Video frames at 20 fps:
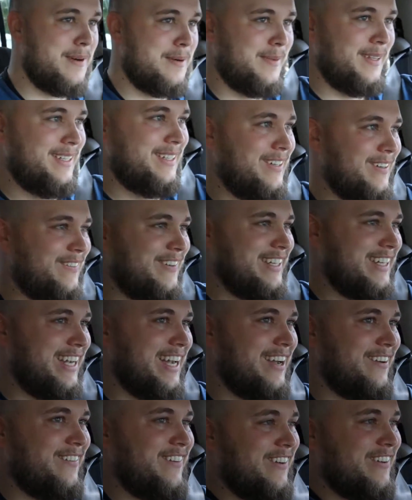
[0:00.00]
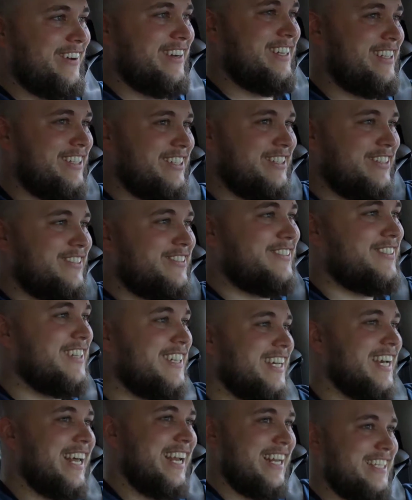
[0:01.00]
I'm like, oh my god, what do I do?
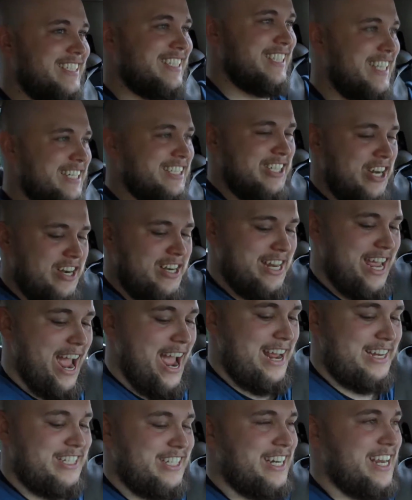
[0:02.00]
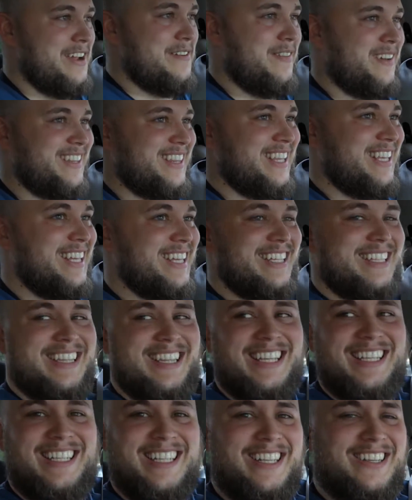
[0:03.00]
And I just like start catching it with the
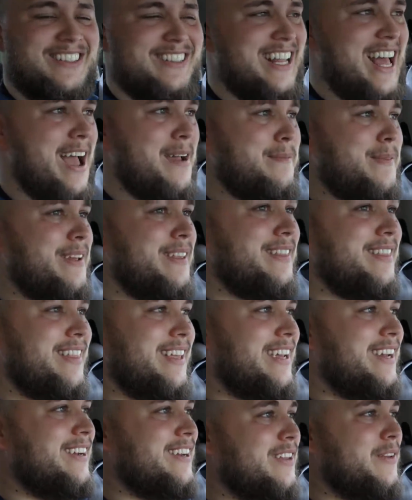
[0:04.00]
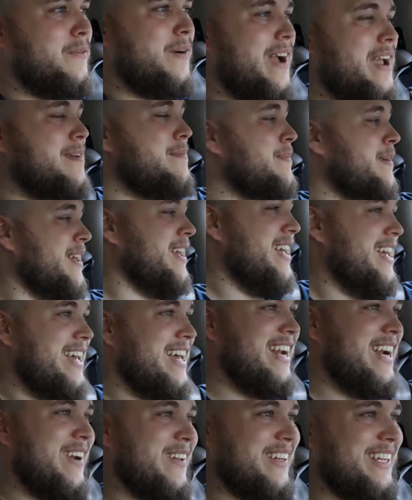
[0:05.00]
little napkin thing or the wipe.
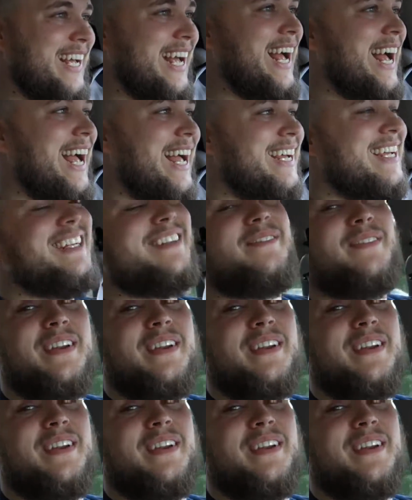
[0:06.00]
I'm like, ah!